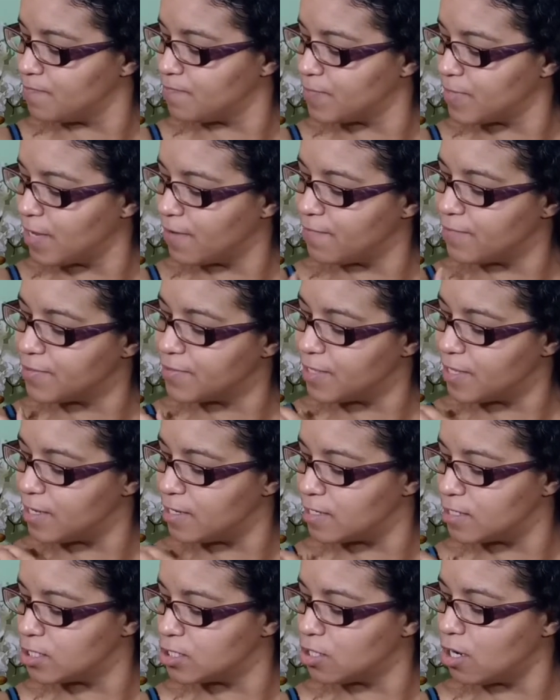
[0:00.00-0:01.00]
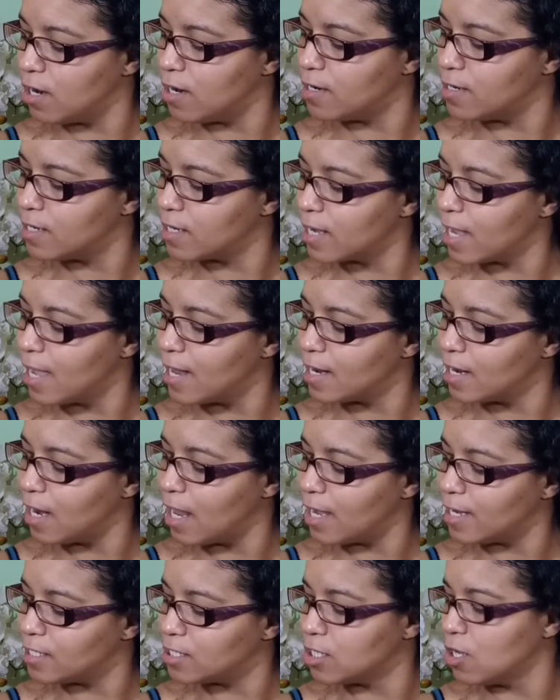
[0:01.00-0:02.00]
everything starting to kind of
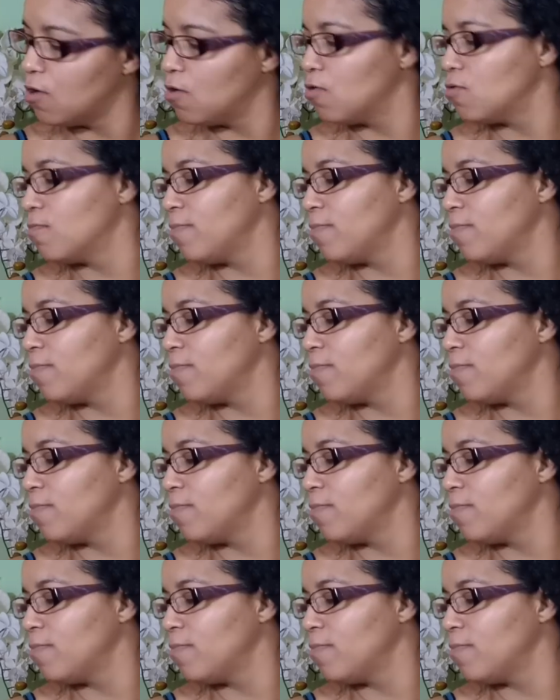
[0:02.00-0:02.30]
like tone